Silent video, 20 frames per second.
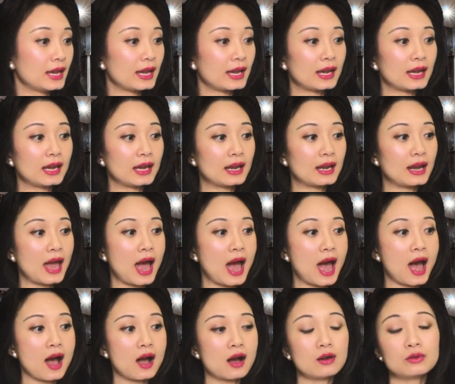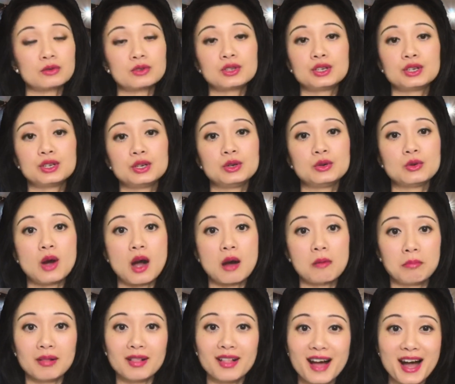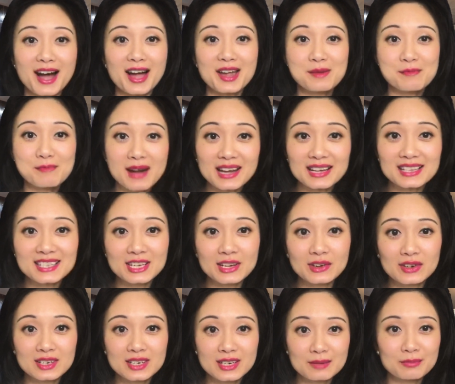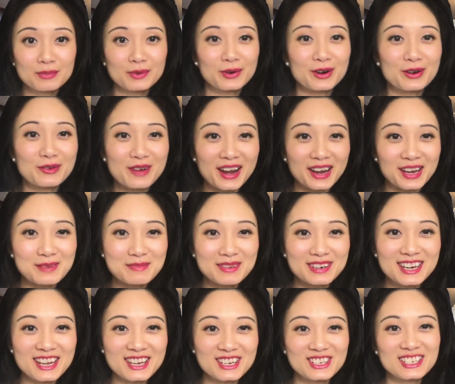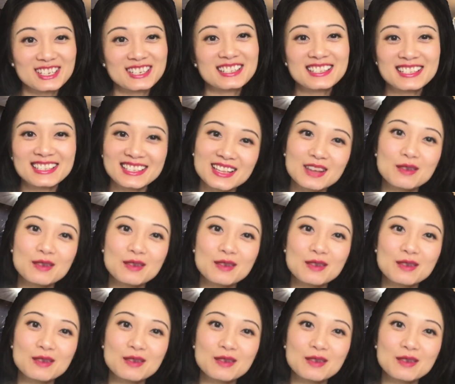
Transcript: and how to apply my secret tip or recommendations